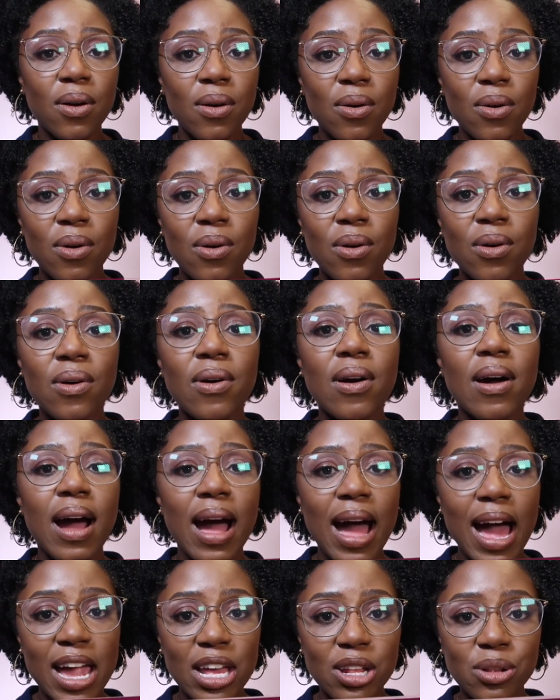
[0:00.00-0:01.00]
or
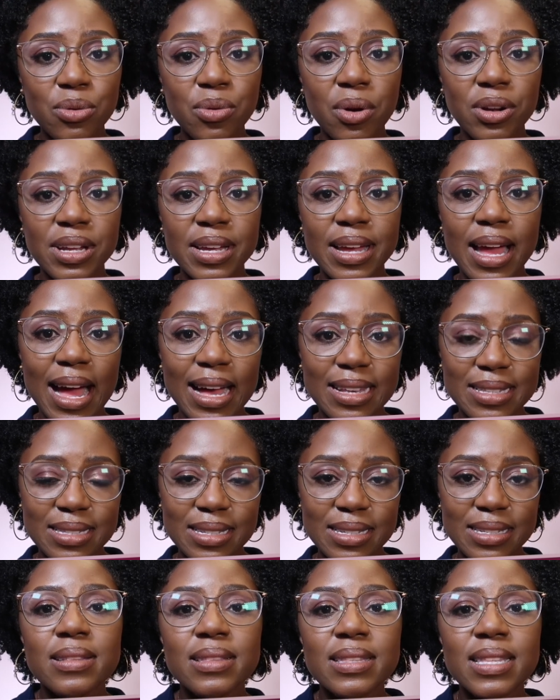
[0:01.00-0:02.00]
hyaluronic acid.